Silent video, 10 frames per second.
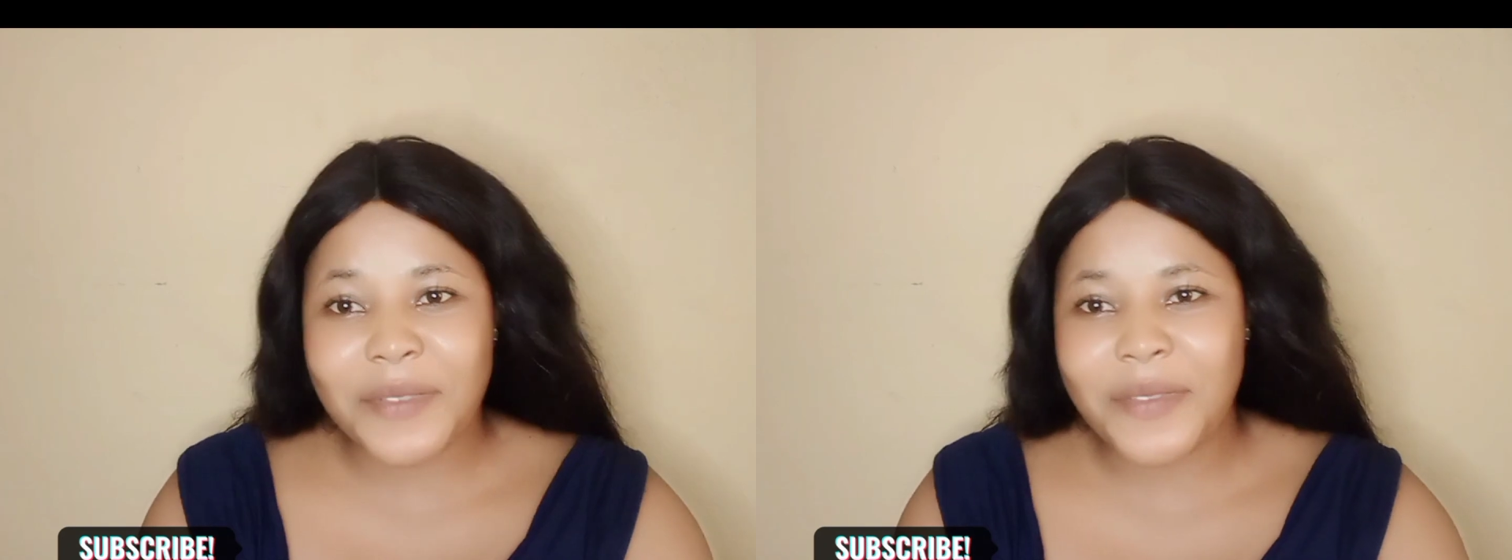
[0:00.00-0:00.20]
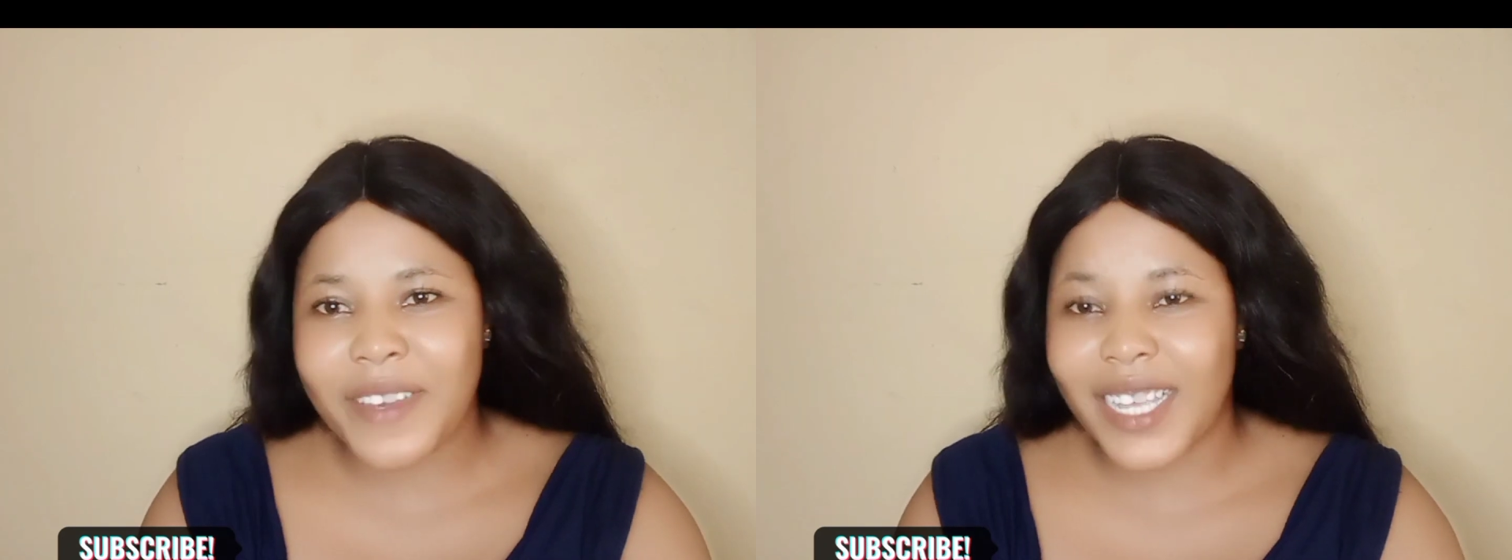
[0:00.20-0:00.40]

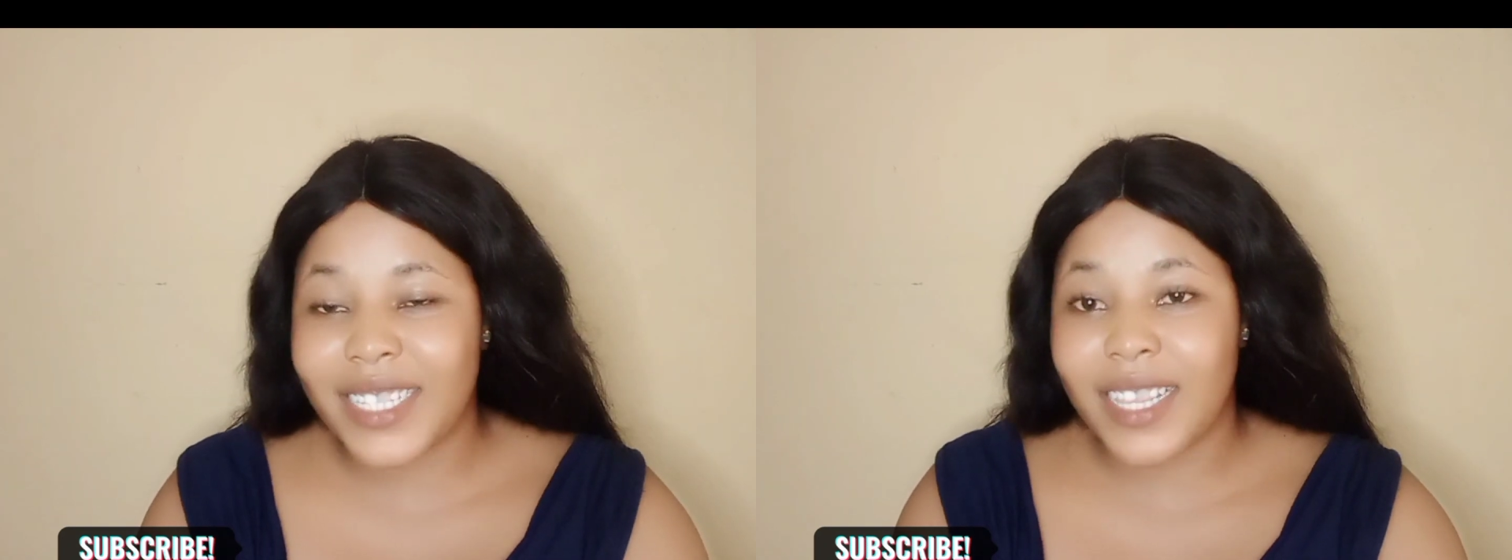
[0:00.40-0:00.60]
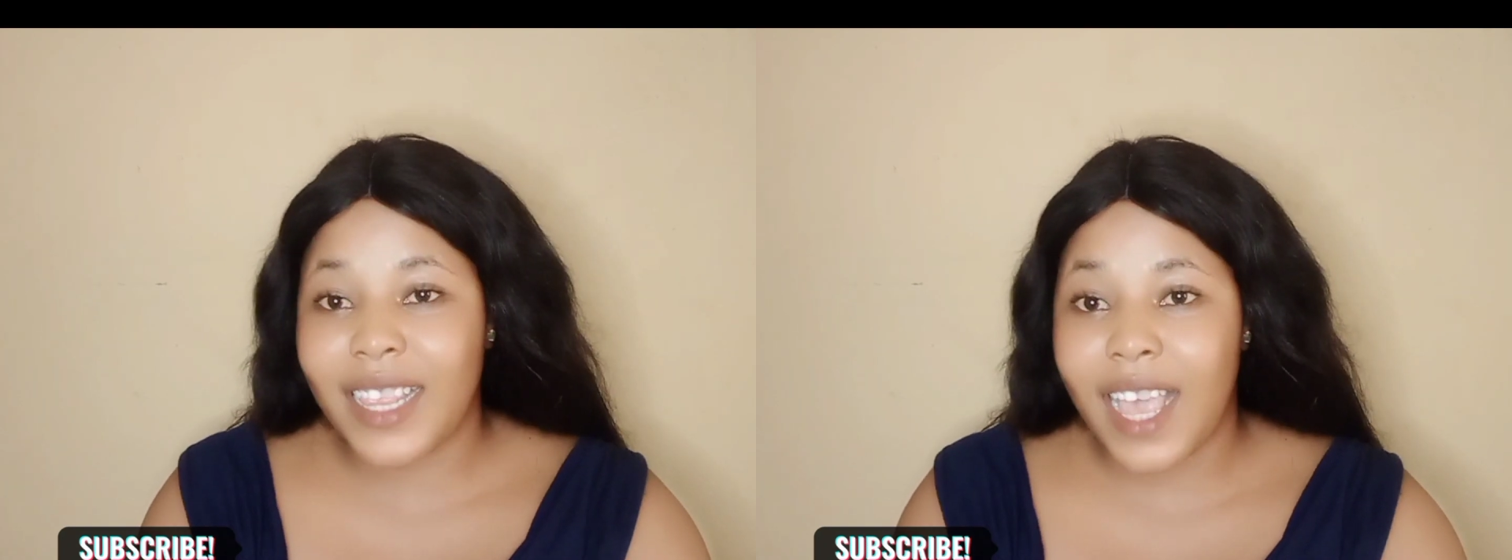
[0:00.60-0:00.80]
Don't
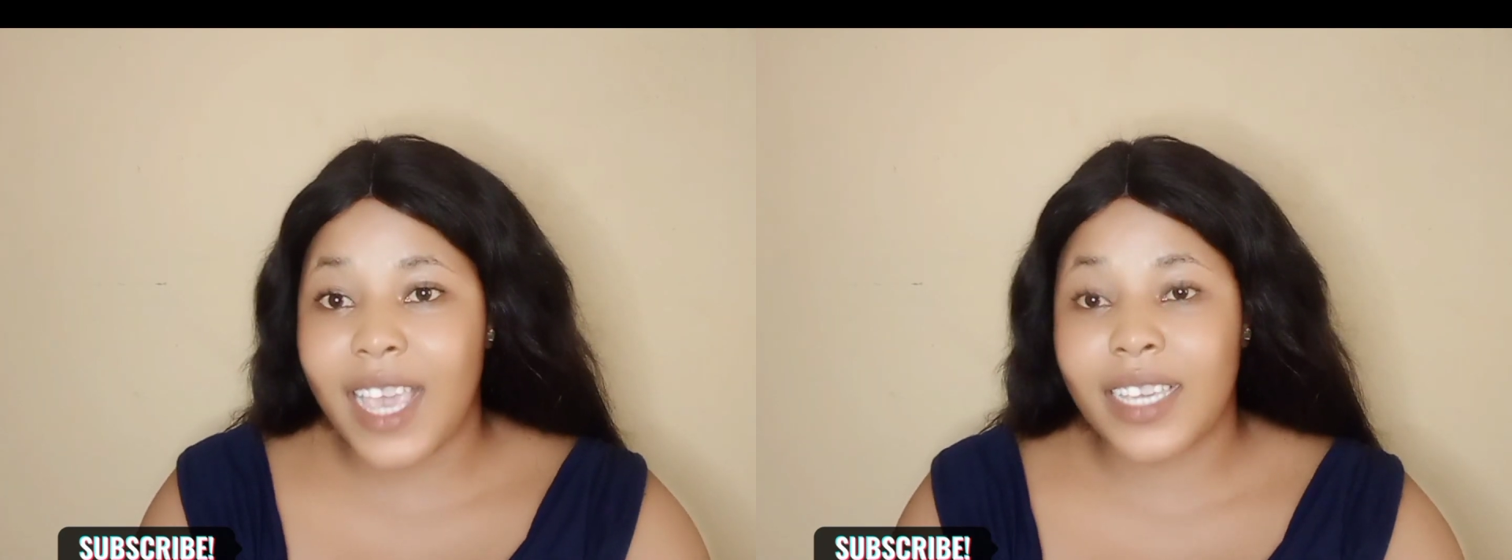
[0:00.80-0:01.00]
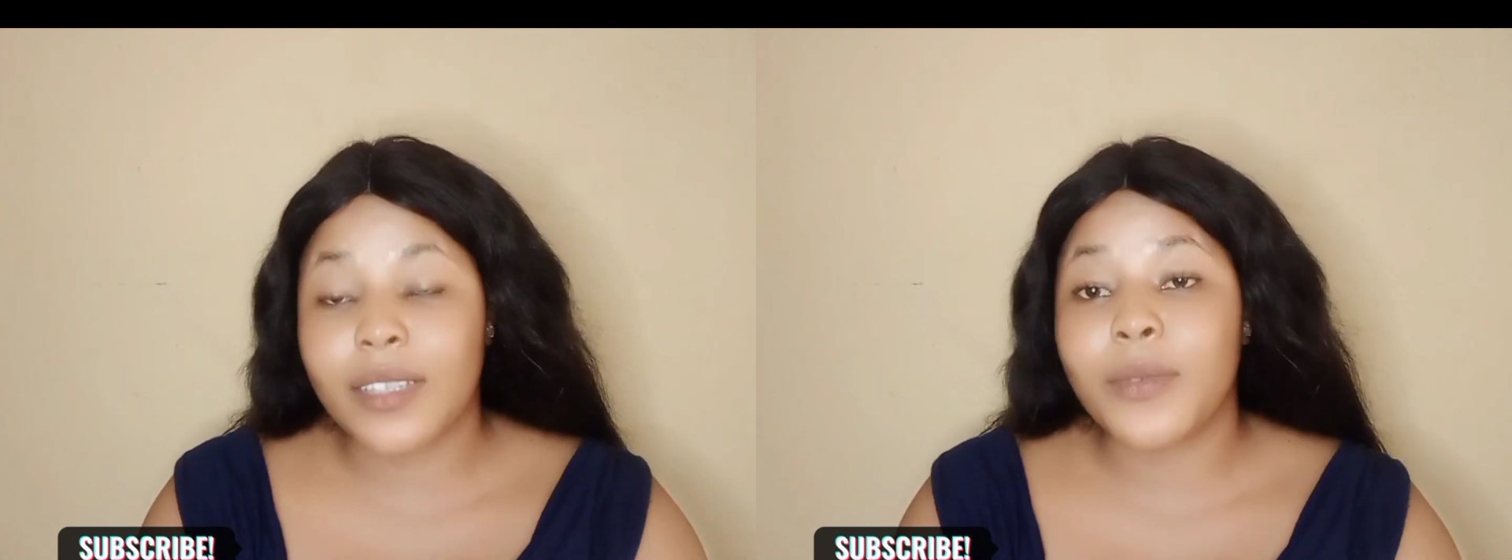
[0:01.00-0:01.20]
forget to
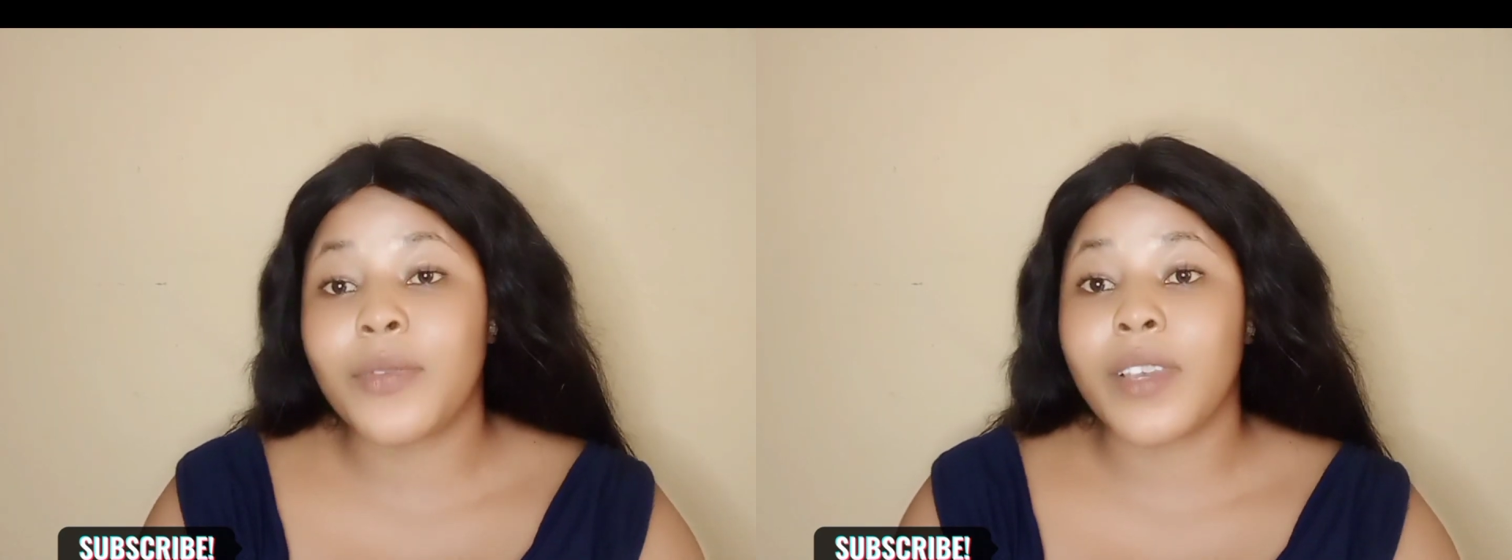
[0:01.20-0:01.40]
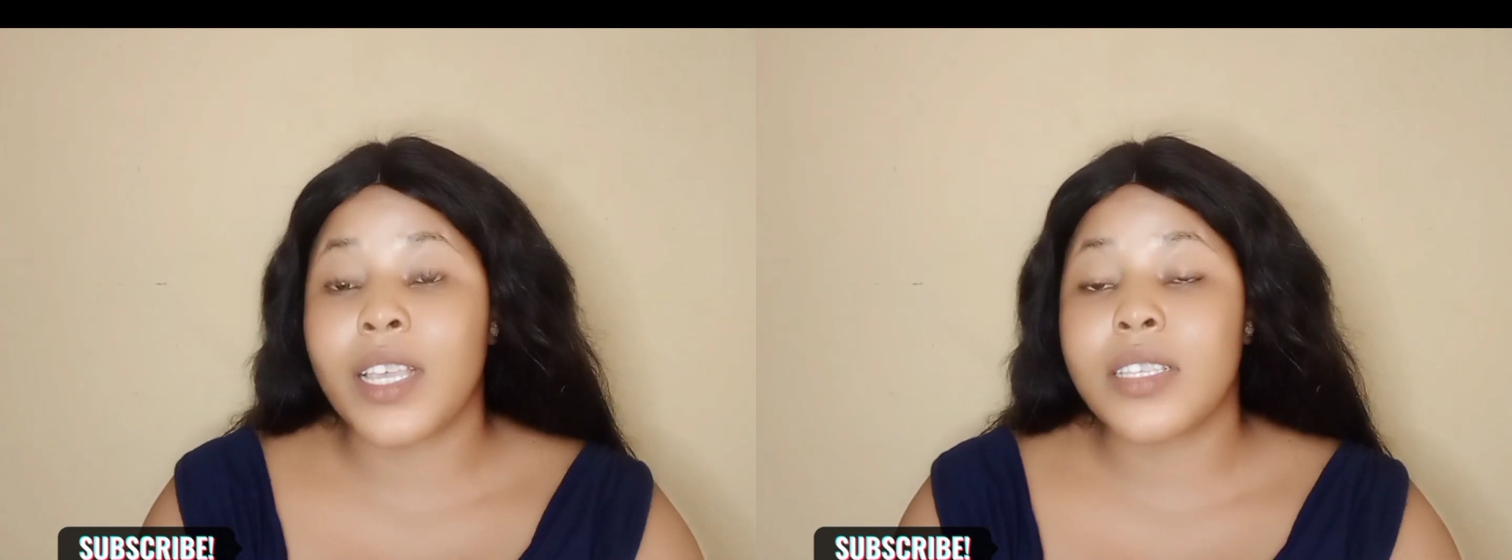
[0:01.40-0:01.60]
like.
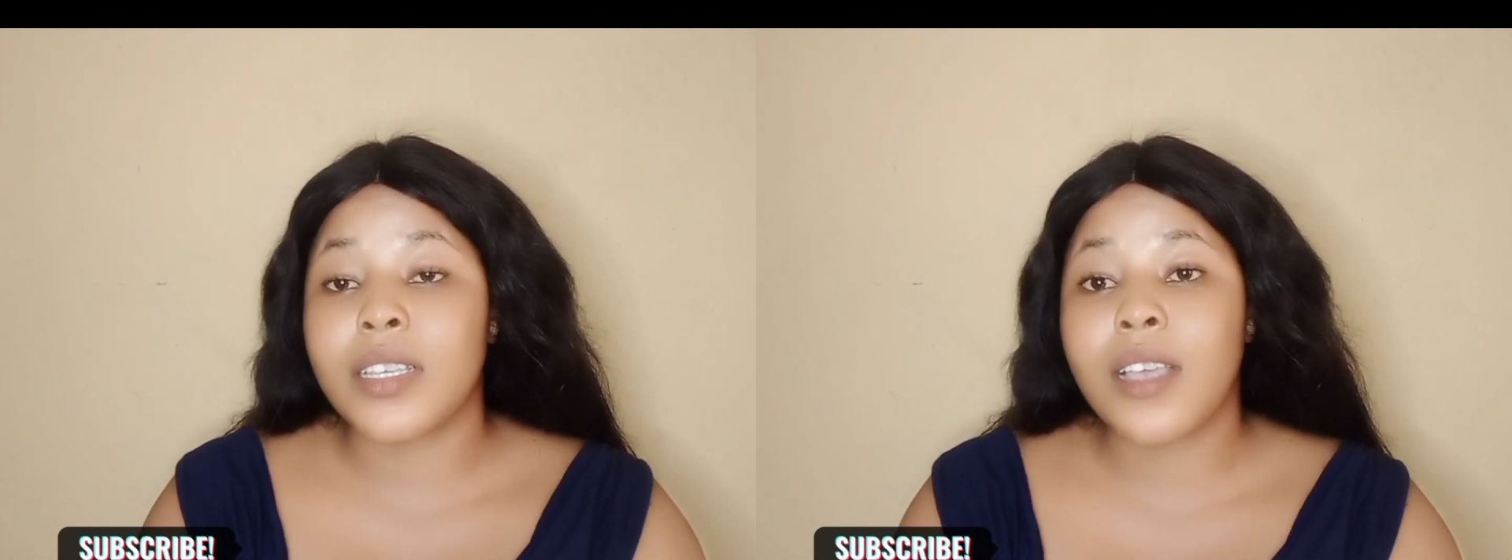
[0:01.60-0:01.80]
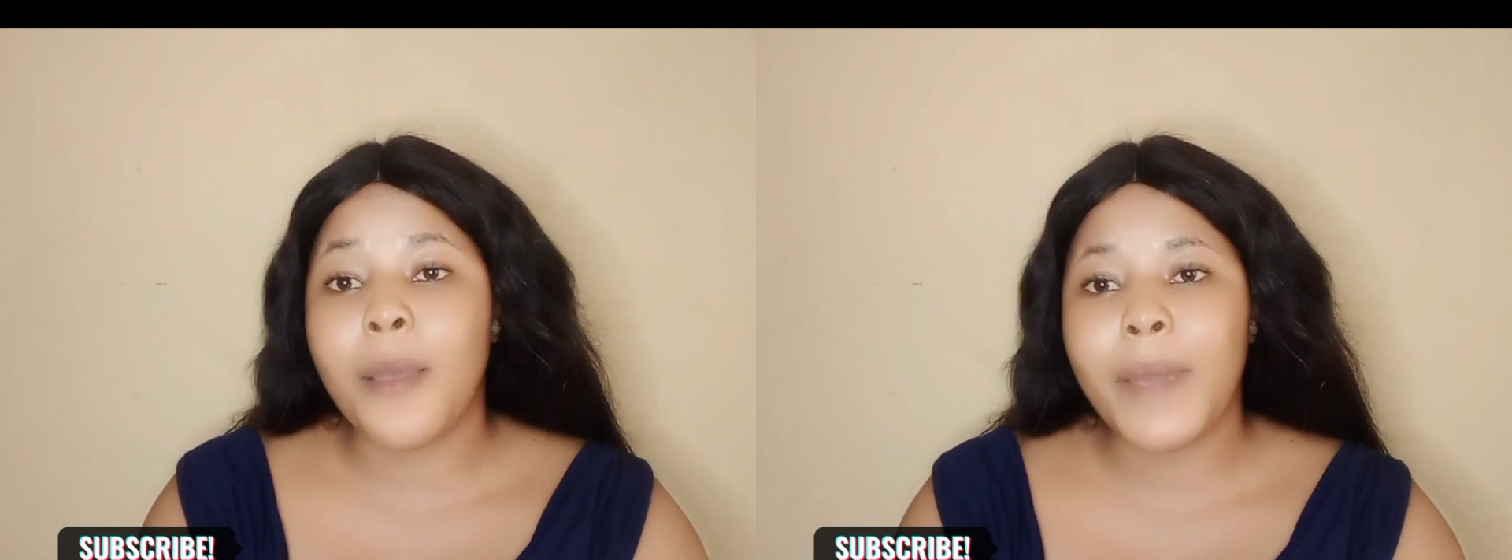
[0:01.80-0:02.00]
Don't forget
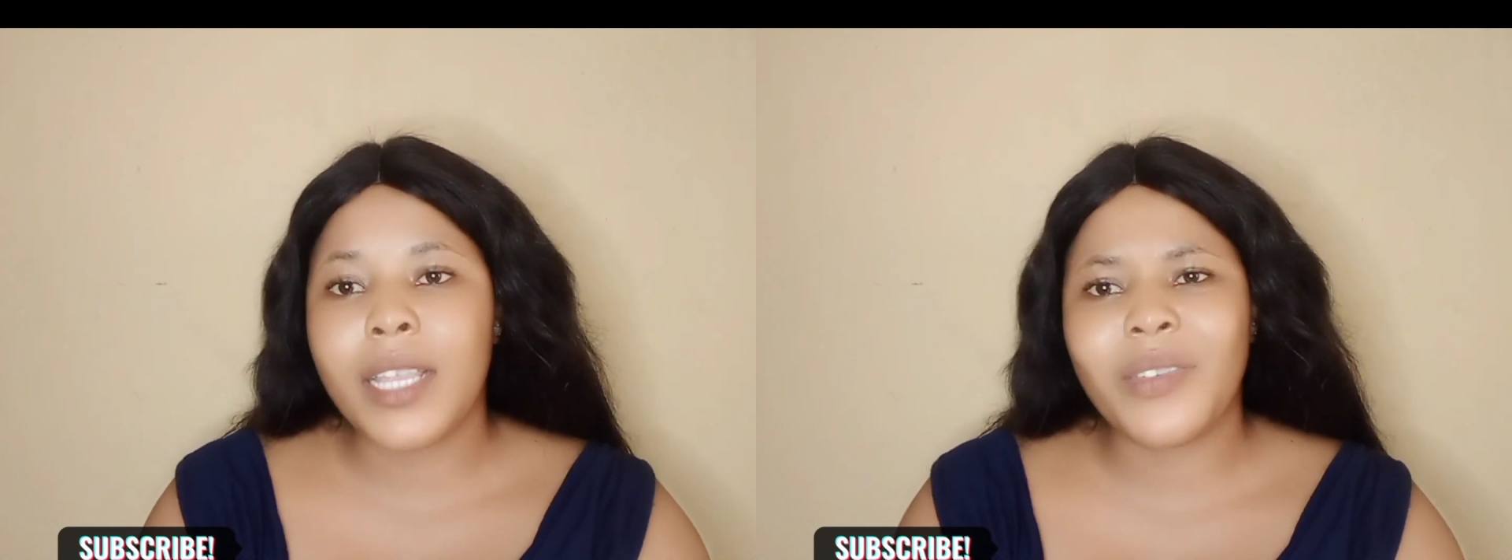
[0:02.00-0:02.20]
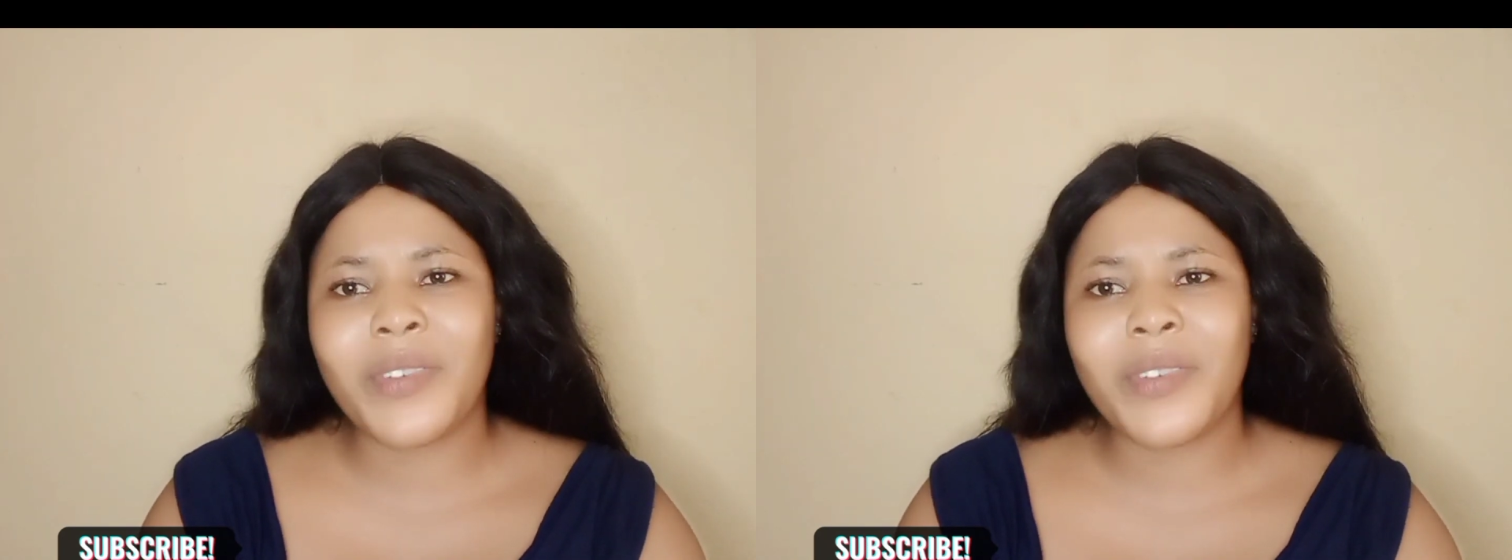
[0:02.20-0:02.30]
to comment.